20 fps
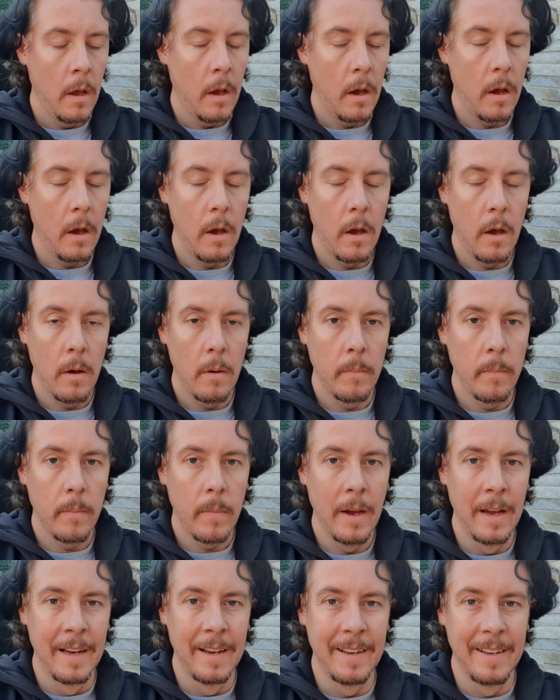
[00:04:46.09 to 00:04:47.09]

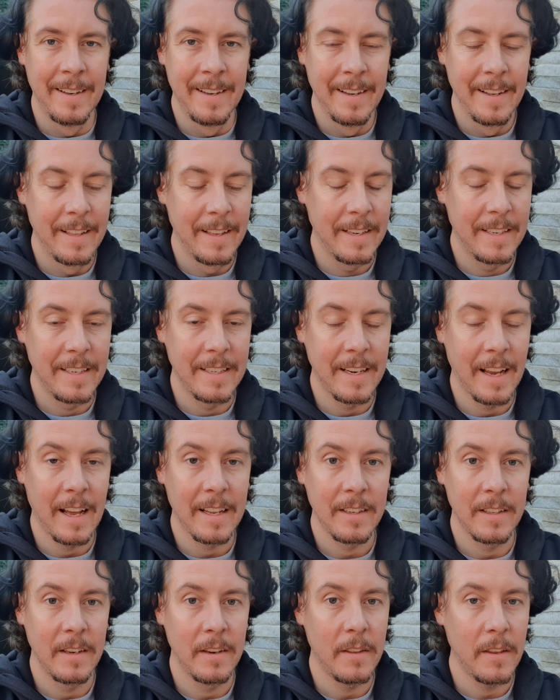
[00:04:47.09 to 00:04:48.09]
This is
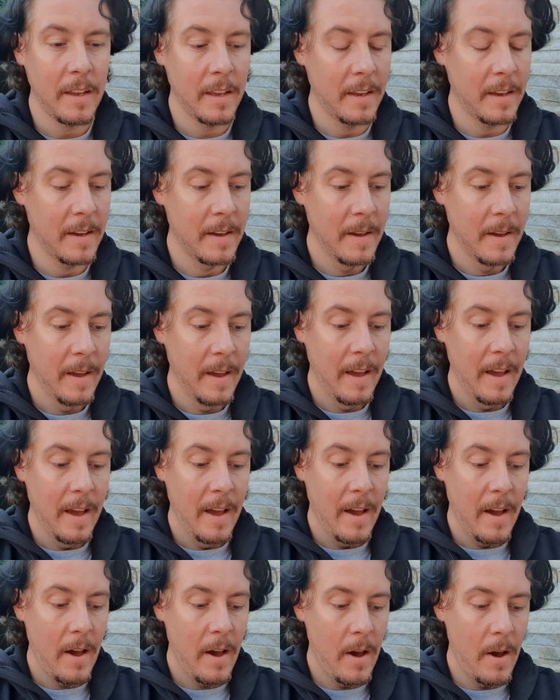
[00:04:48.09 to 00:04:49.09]
harder than you think.
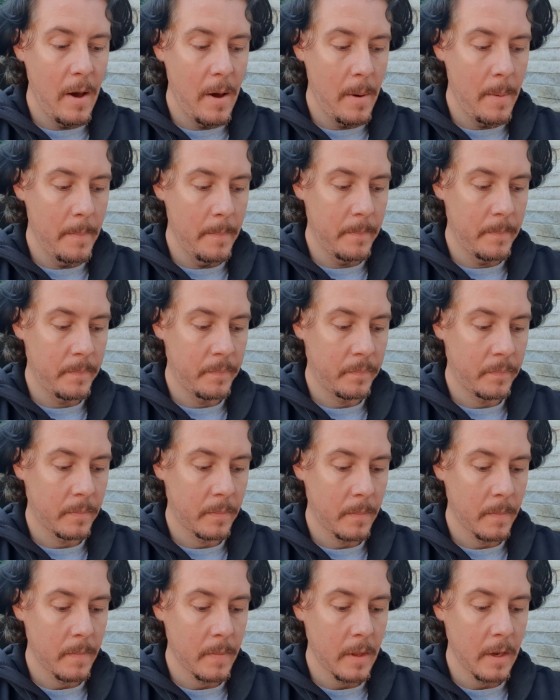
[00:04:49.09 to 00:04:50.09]

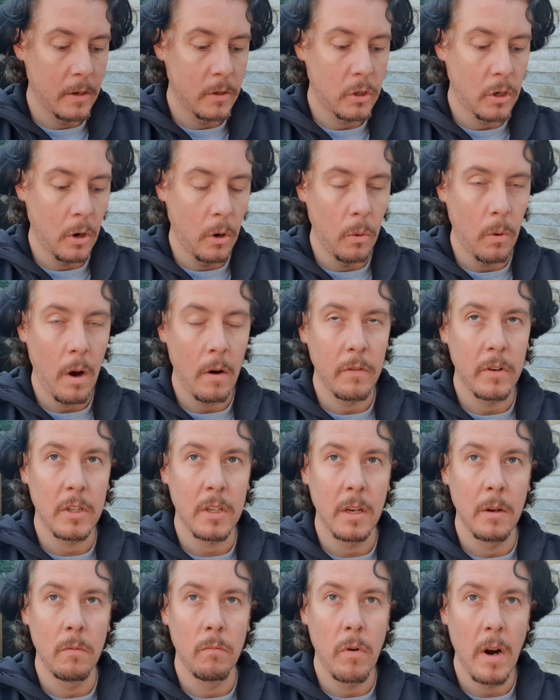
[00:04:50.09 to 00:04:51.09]
So
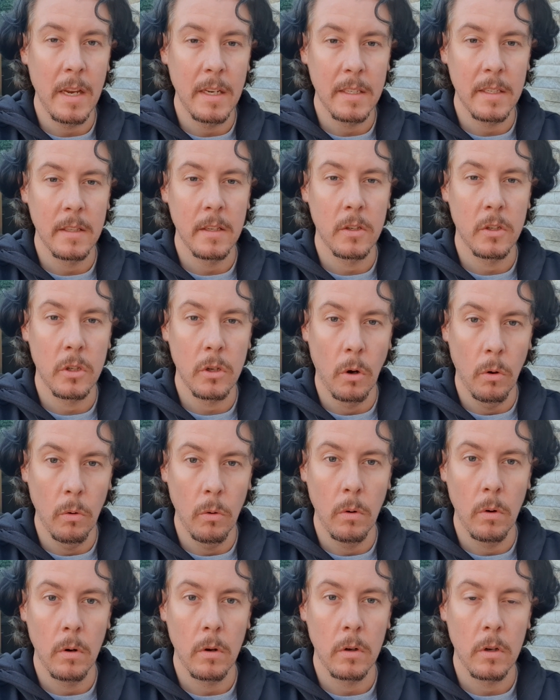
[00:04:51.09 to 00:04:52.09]
obviously raising the salt
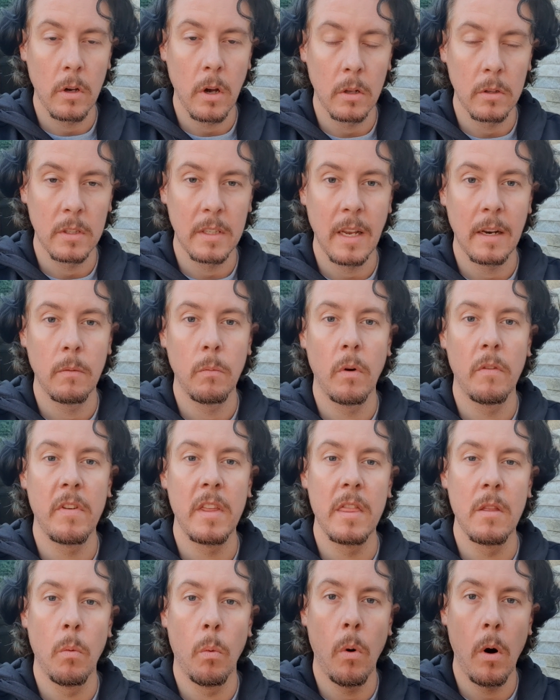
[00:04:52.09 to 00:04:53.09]
content
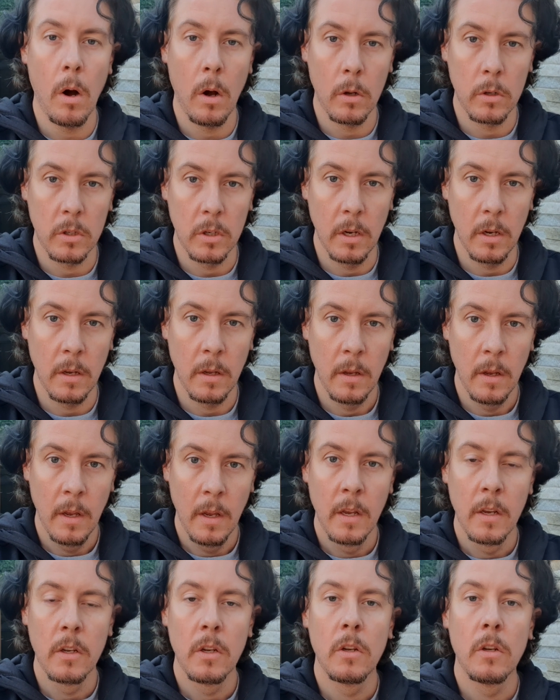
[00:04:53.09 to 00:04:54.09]
within the water
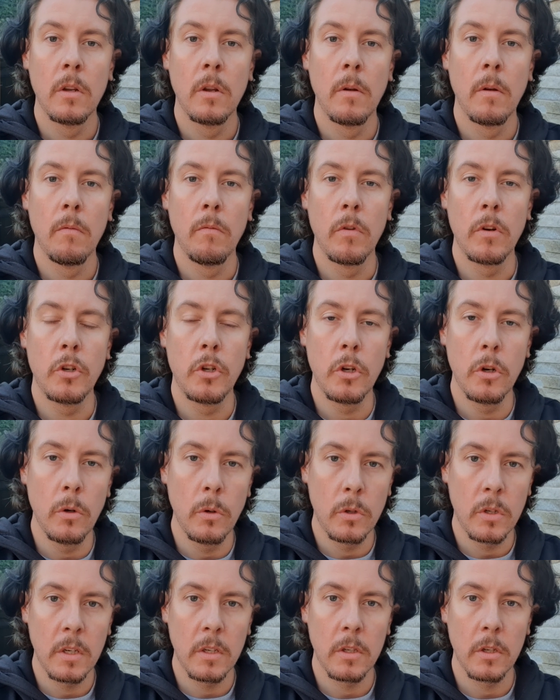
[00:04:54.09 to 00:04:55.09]

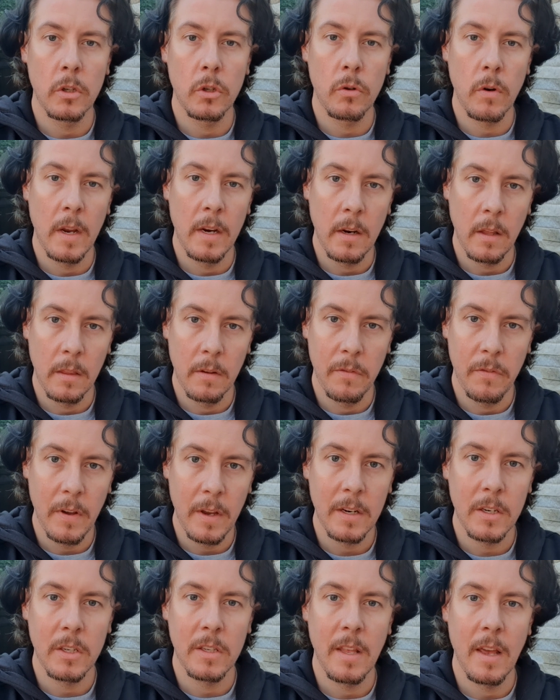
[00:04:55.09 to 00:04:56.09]
reduces the strain on the
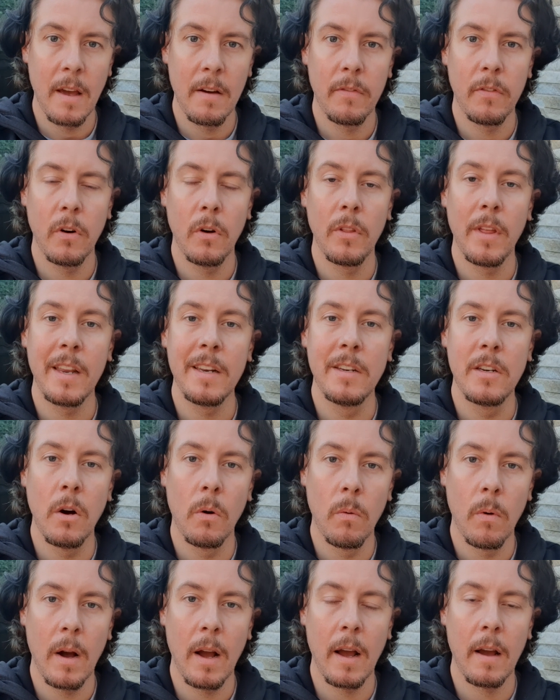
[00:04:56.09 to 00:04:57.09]
fish, therefore they
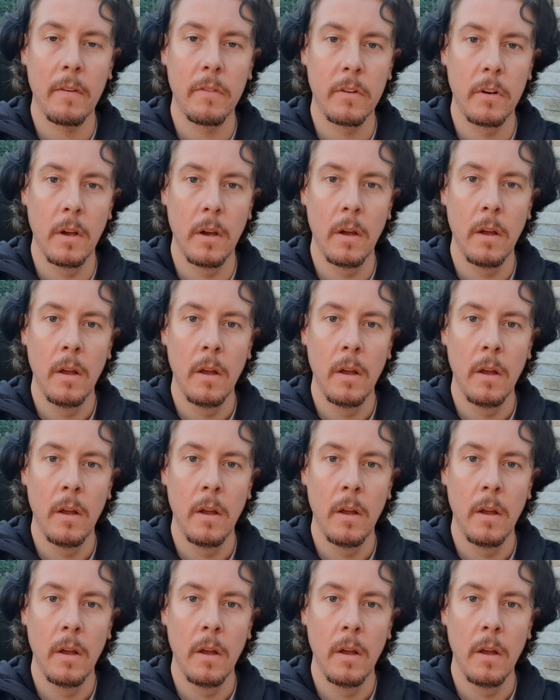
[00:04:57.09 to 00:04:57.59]
don't have to